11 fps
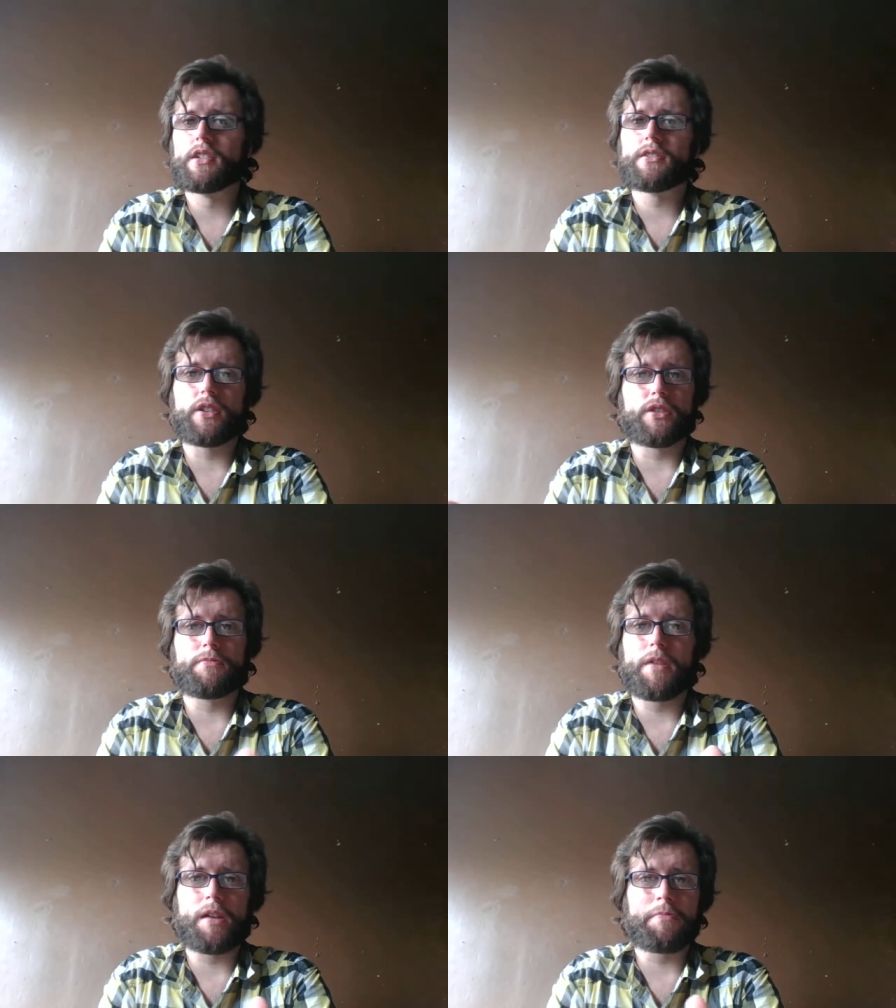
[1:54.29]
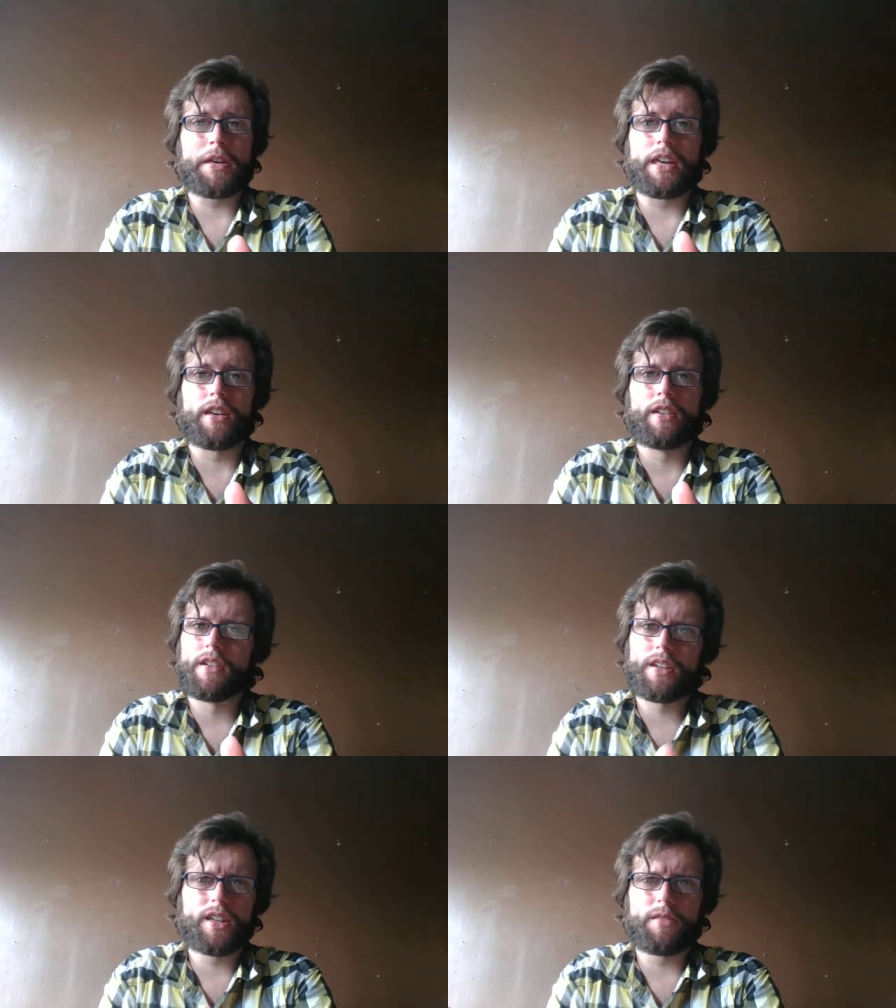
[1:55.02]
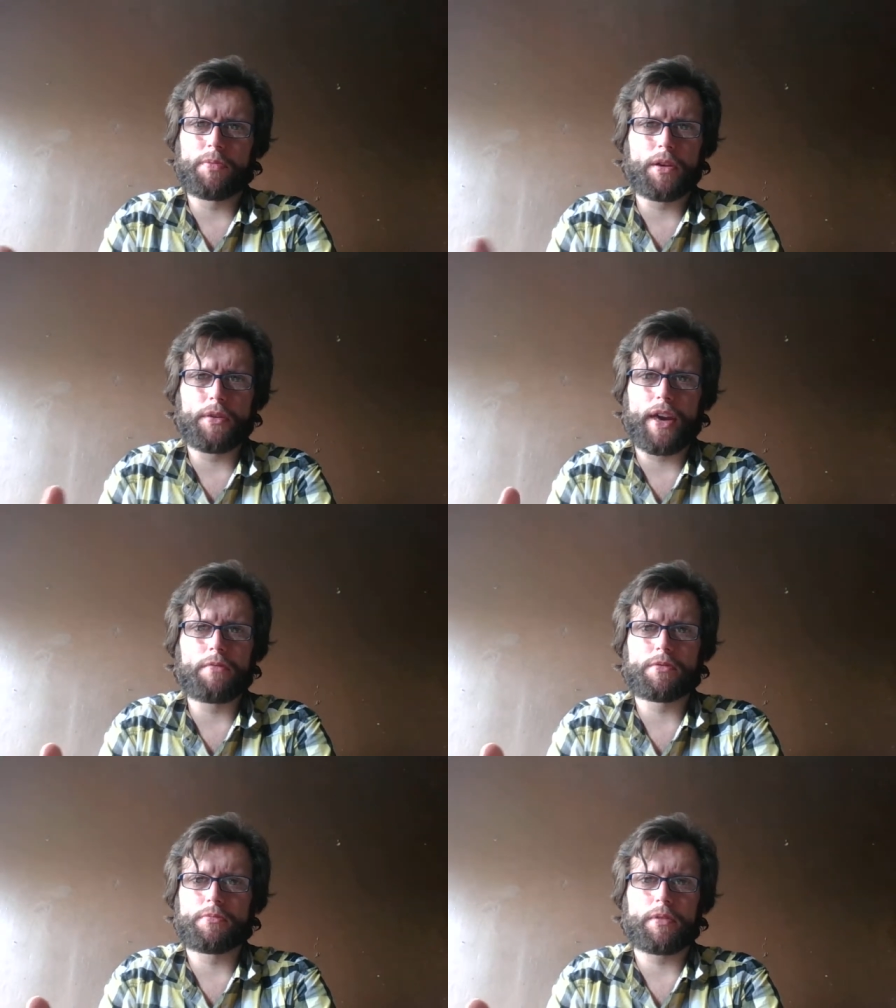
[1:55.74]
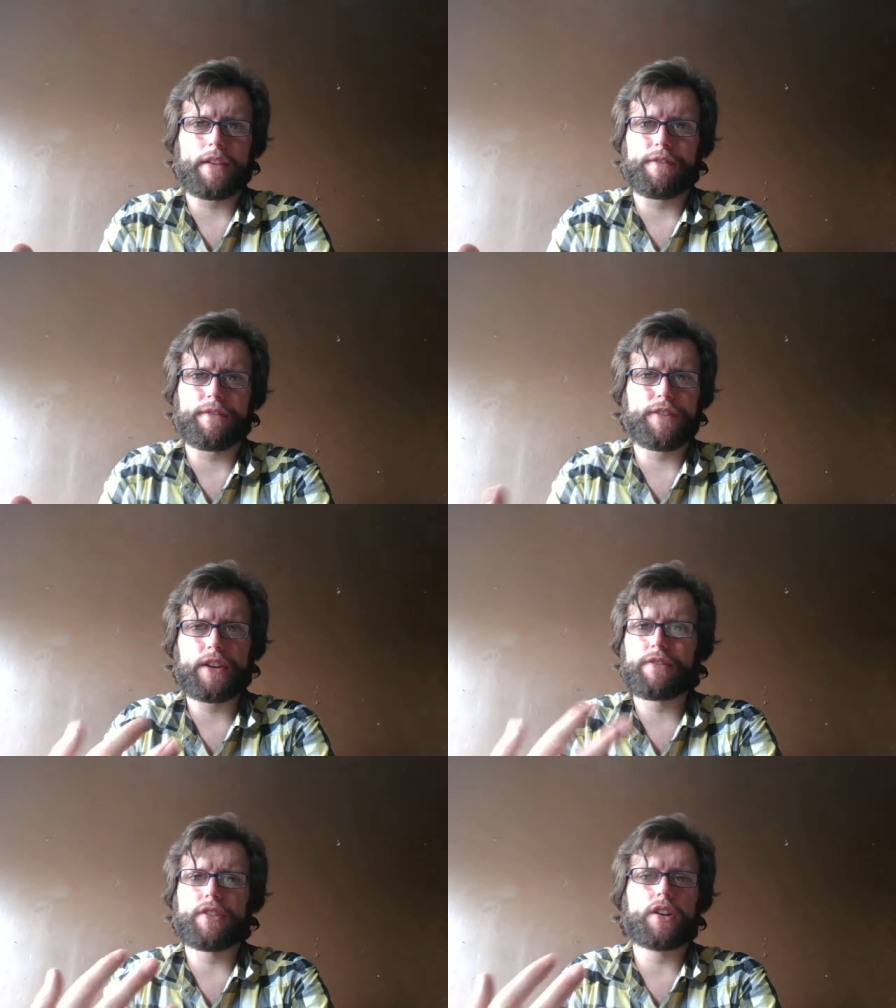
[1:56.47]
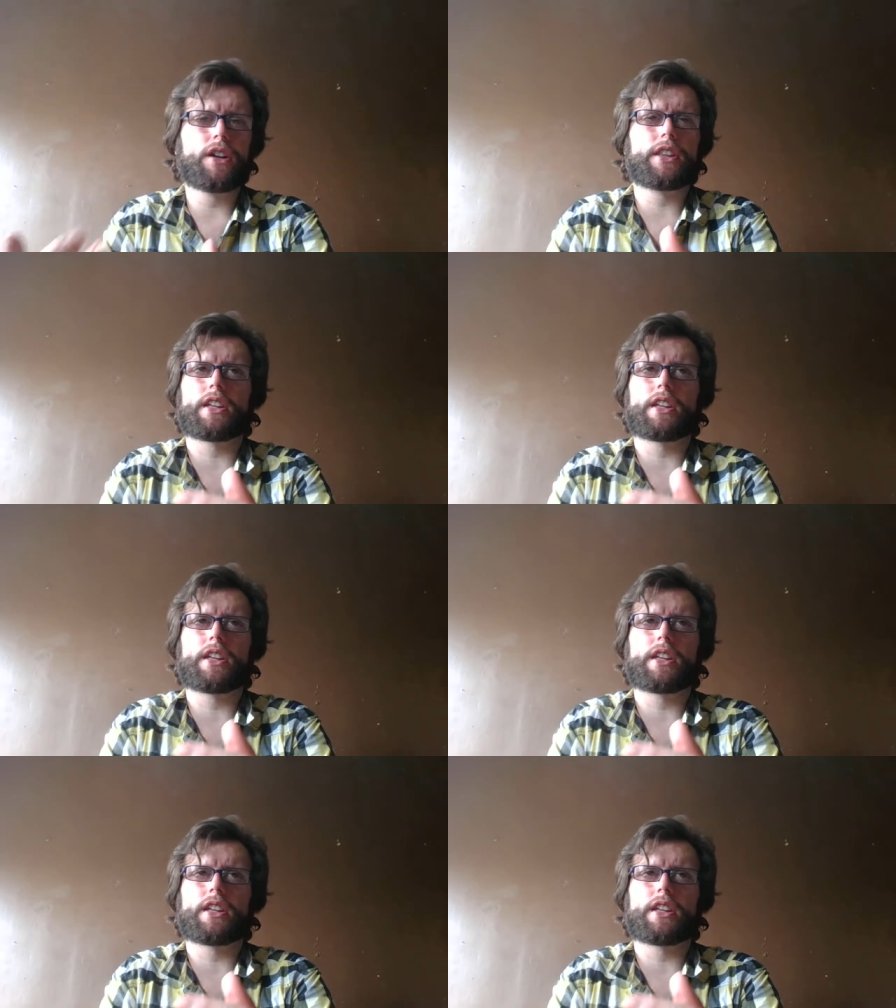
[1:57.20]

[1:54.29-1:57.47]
So there might be computer games playing FIFA.